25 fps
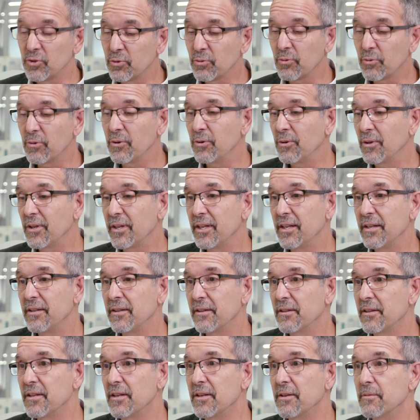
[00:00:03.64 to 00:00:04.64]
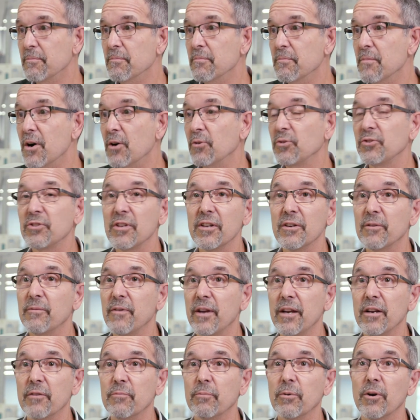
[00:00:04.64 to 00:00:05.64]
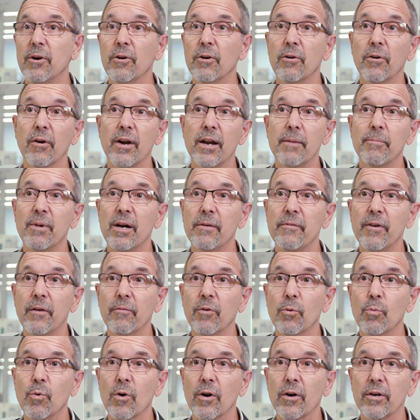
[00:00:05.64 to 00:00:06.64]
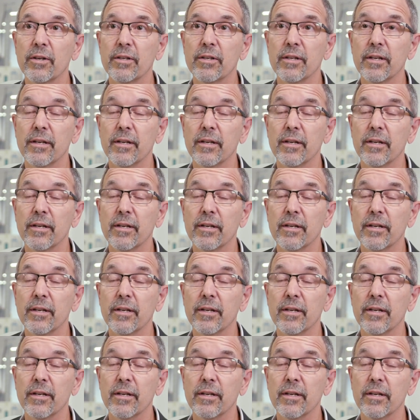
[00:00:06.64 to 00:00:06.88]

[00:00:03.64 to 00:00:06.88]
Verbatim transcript: truly the most innovative program I've ever worked